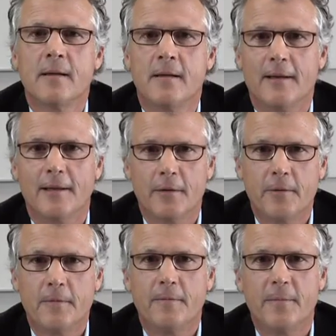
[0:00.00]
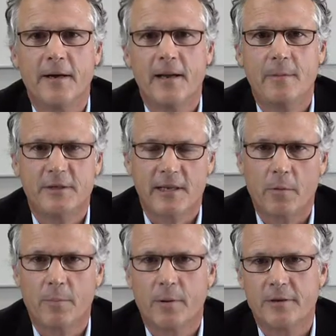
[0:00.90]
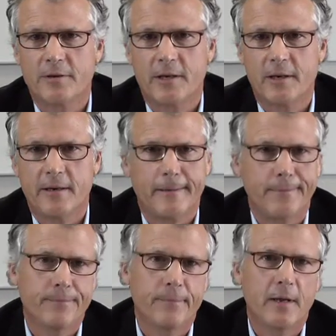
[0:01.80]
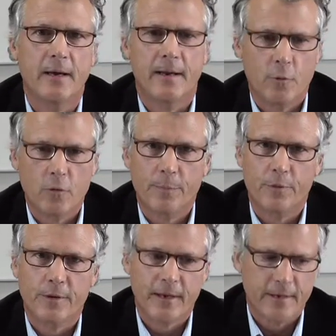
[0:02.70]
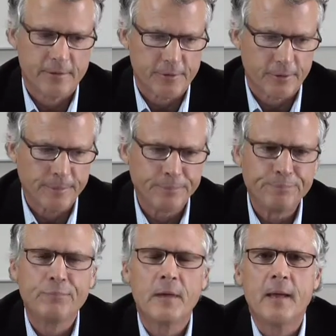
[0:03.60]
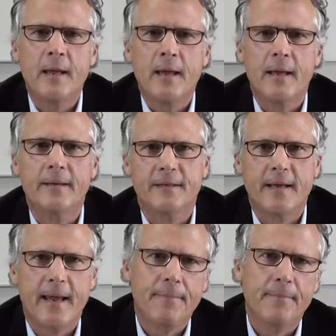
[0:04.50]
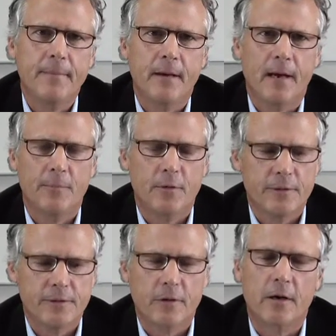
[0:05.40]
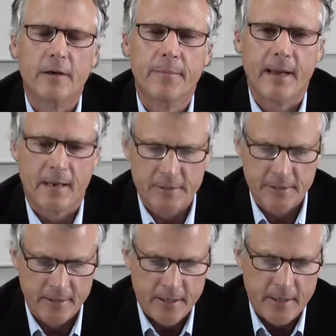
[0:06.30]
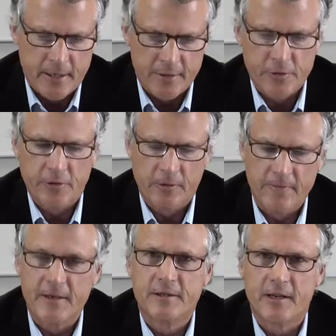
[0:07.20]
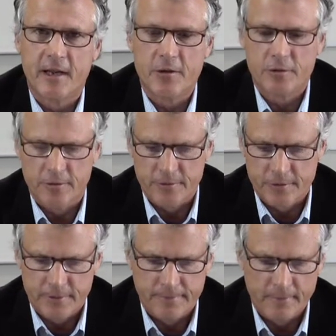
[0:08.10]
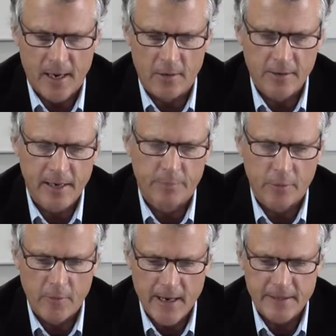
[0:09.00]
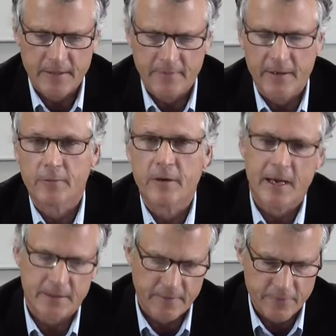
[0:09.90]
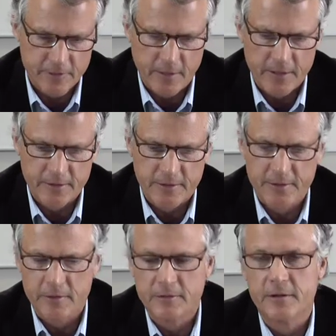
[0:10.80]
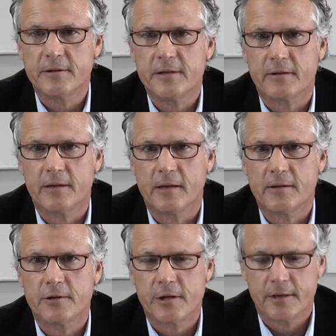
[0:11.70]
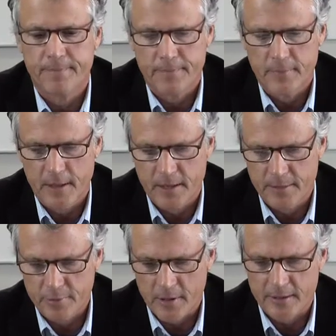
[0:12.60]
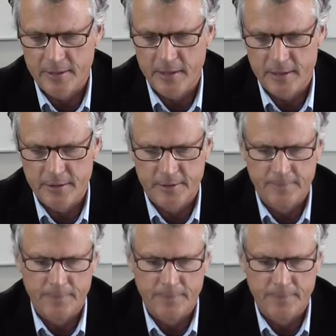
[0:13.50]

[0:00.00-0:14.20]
Hello, my name is Albert Barsocchini, and I'm corporate counsel. And today, I'm going to talk about internal investigations, a look at proactive and reactive responses using technology and process.